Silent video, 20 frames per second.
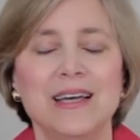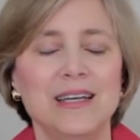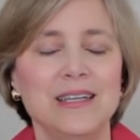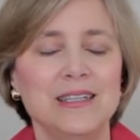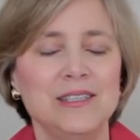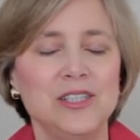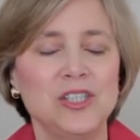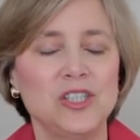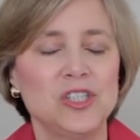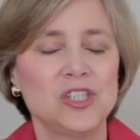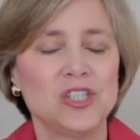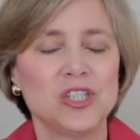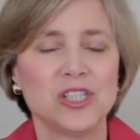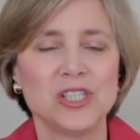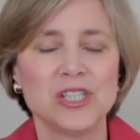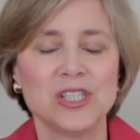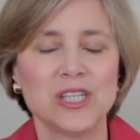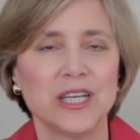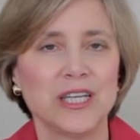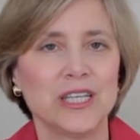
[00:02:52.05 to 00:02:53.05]
it's
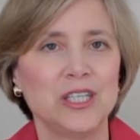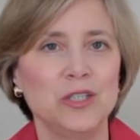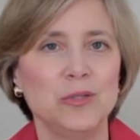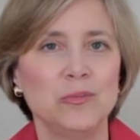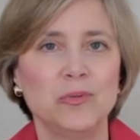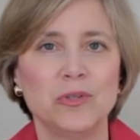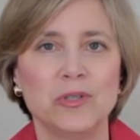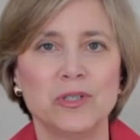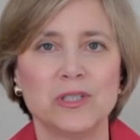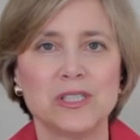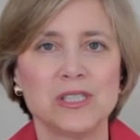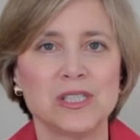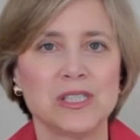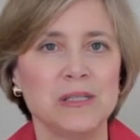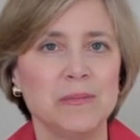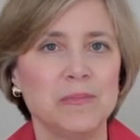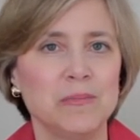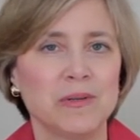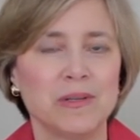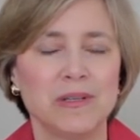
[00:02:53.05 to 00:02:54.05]
just like you put a
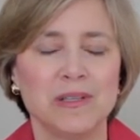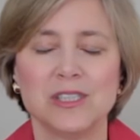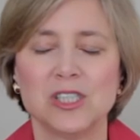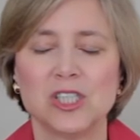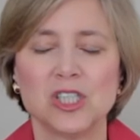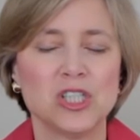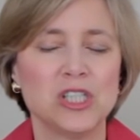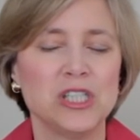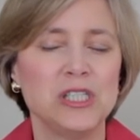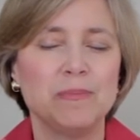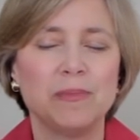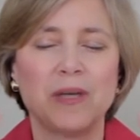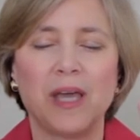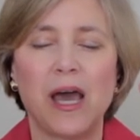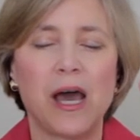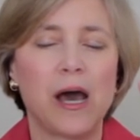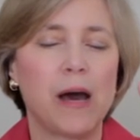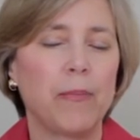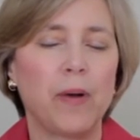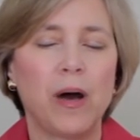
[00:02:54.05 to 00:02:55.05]
sleep
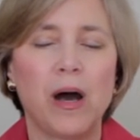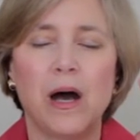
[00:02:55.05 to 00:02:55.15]
cap